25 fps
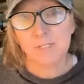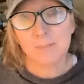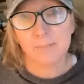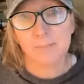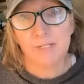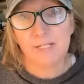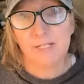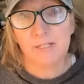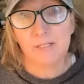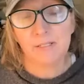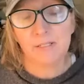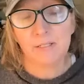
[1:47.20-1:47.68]

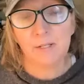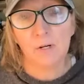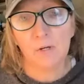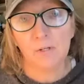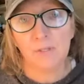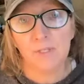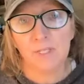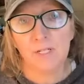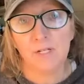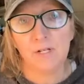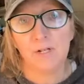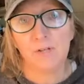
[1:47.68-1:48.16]
been
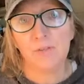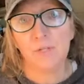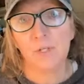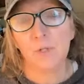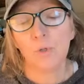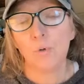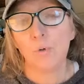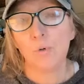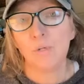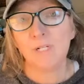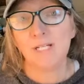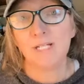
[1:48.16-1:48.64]
on the earth
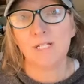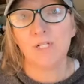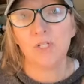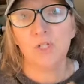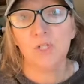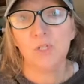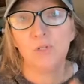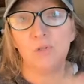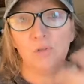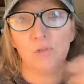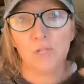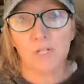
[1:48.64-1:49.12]
according
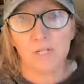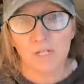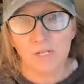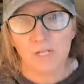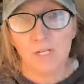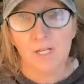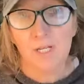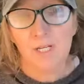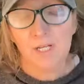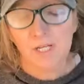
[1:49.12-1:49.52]
to the